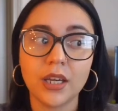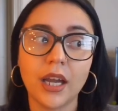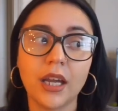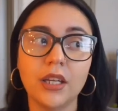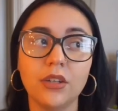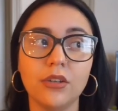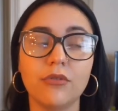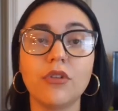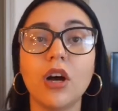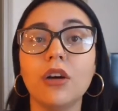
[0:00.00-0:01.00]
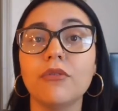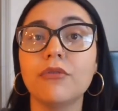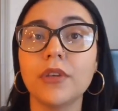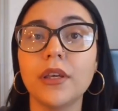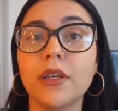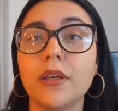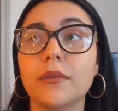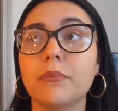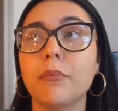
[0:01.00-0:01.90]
kind of comfy